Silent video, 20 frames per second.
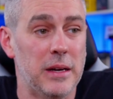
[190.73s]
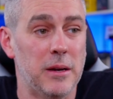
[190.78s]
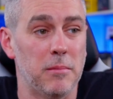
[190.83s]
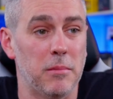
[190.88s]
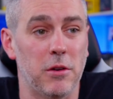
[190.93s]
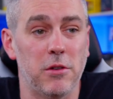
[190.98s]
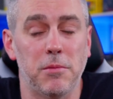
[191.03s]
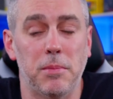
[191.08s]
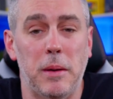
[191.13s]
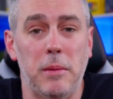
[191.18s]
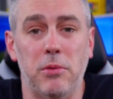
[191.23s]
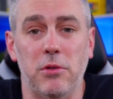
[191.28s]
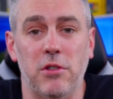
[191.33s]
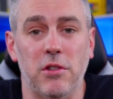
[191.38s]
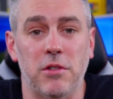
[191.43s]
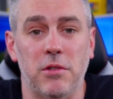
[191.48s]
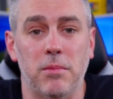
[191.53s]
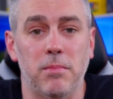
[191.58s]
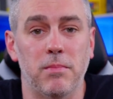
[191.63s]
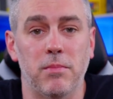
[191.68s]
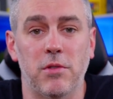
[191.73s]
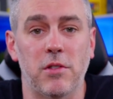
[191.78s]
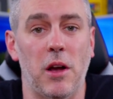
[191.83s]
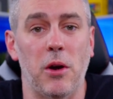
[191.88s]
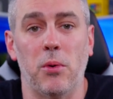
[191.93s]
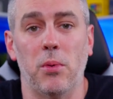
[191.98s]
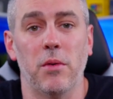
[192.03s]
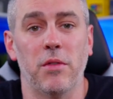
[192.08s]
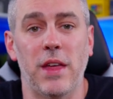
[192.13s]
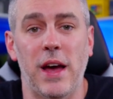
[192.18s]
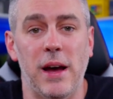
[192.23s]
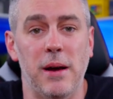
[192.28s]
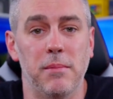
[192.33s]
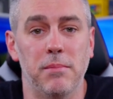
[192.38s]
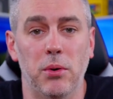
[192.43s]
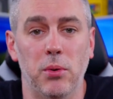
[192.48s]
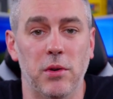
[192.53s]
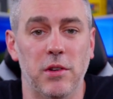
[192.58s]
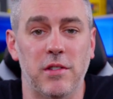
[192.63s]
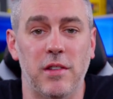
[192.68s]
most people just stuck with that and
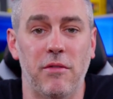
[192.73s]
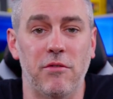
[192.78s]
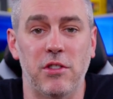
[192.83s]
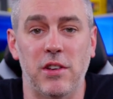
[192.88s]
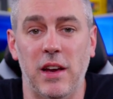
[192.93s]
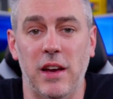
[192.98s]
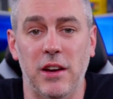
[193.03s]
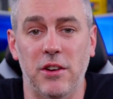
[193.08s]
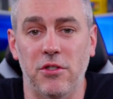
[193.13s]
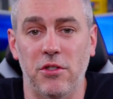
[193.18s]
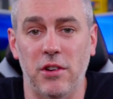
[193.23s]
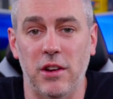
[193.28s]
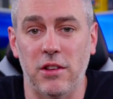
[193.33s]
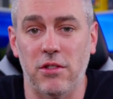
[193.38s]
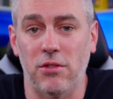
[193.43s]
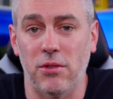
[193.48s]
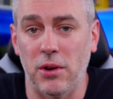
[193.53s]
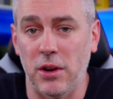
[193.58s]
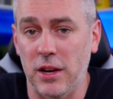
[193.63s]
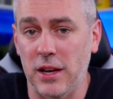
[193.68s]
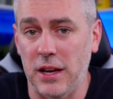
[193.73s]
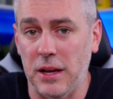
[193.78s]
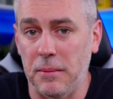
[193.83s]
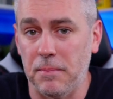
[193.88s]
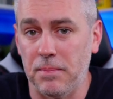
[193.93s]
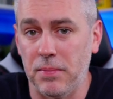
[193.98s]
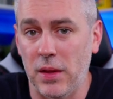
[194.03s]
bought a 7800X3D.